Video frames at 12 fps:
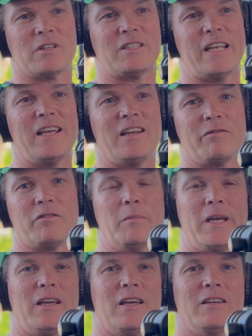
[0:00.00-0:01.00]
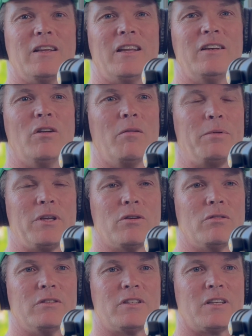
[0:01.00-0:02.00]
a standout for me, and not
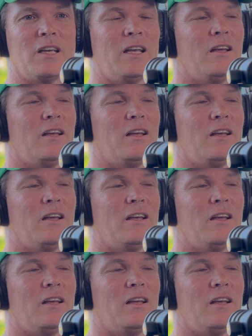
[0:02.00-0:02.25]
because